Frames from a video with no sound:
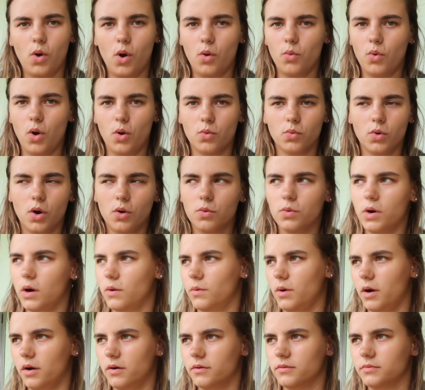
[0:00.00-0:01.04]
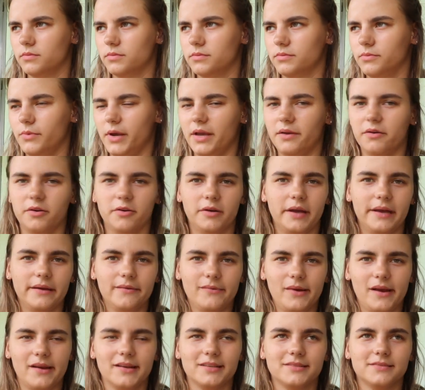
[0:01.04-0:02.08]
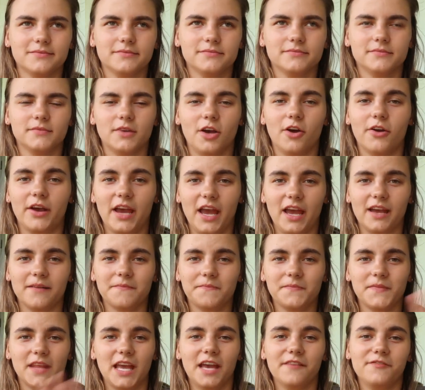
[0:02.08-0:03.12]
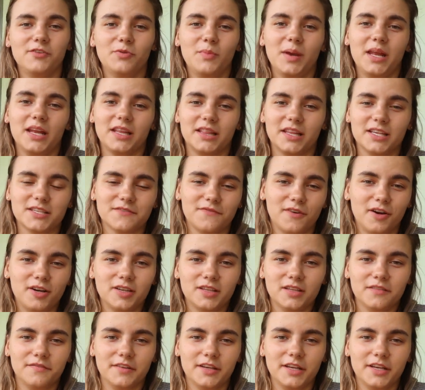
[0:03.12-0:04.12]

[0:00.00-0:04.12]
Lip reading: Whoa, whoa, whoa, whoa, whoa. Wait. Okay, if you made it this far to the